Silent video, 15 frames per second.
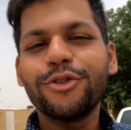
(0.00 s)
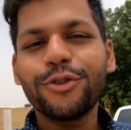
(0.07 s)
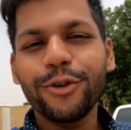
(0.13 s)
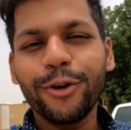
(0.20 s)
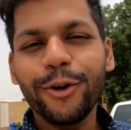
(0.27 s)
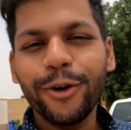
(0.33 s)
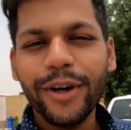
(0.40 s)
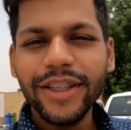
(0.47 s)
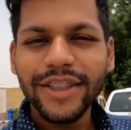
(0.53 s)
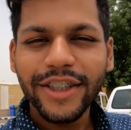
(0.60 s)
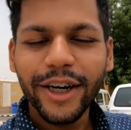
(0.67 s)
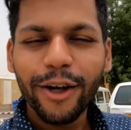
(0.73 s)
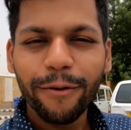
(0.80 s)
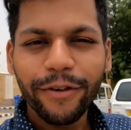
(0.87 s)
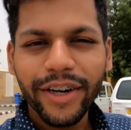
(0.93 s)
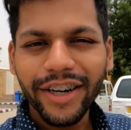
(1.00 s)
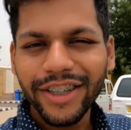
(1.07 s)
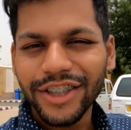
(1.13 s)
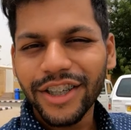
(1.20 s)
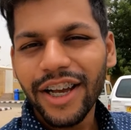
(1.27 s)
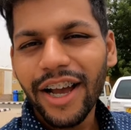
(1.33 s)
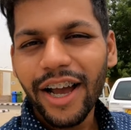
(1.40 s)
So instead of a
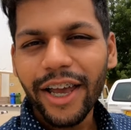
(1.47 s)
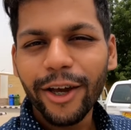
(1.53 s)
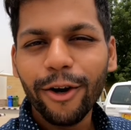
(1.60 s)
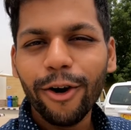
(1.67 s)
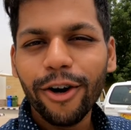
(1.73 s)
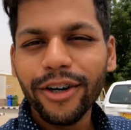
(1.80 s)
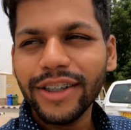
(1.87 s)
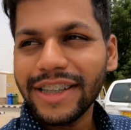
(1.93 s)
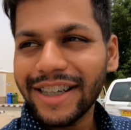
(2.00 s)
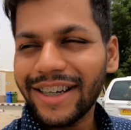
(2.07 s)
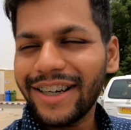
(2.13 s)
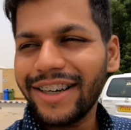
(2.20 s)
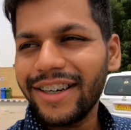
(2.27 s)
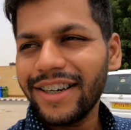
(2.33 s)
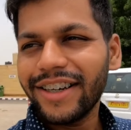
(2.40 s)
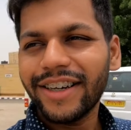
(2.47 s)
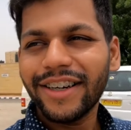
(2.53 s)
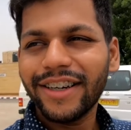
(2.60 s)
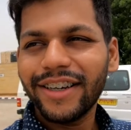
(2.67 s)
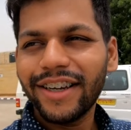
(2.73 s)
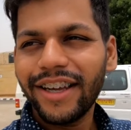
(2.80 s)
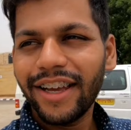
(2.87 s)
rickshaw, I got an
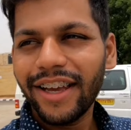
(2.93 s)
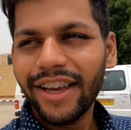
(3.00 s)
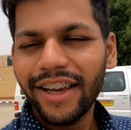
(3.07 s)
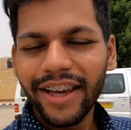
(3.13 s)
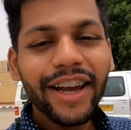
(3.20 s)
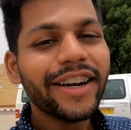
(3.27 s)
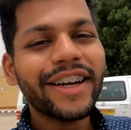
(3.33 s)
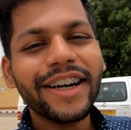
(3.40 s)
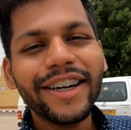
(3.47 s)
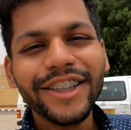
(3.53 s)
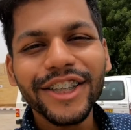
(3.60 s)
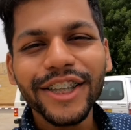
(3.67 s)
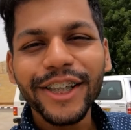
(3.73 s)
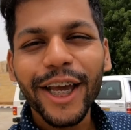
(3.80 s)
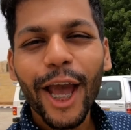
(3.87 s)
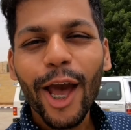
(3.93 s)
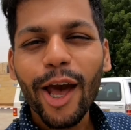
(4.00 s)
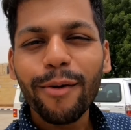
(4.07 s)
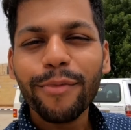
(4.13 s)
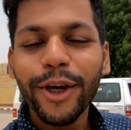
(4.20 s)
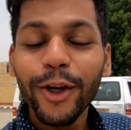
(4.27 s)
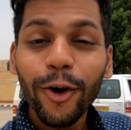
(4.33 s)
air-conditioned
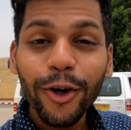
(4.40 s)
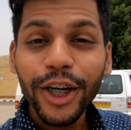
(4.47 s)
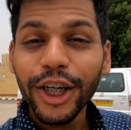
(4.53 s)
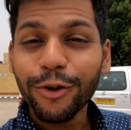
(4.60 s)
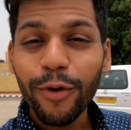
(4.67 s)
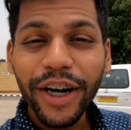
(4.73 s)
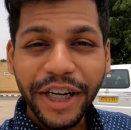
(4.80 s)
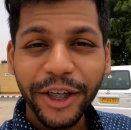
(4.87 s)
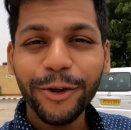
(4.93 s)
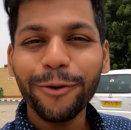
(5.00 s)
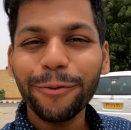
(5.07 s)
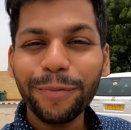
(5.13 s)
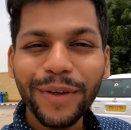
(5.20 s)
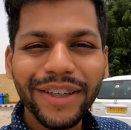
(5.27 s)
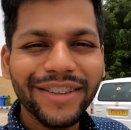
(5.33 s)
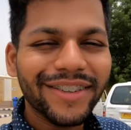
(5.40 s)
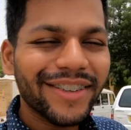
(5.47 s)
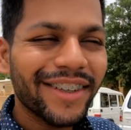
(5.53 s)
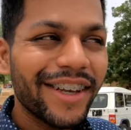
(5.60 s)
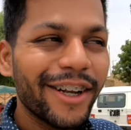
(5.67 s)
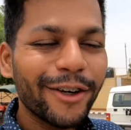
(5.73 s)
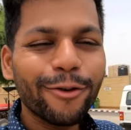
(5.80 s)
cab in only 20 rupees
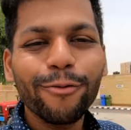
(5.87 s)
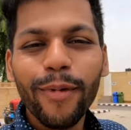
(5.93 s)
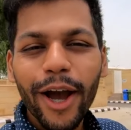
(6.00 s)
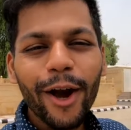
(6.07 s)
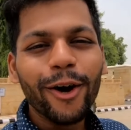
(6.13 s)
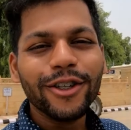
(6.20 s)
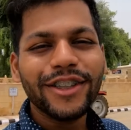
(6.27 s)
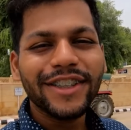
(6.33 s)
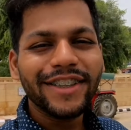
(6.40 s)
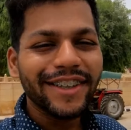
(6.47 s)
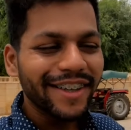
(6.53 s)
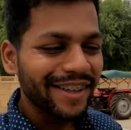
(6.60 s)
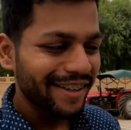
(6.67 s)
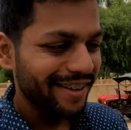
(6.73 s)
to my hostel.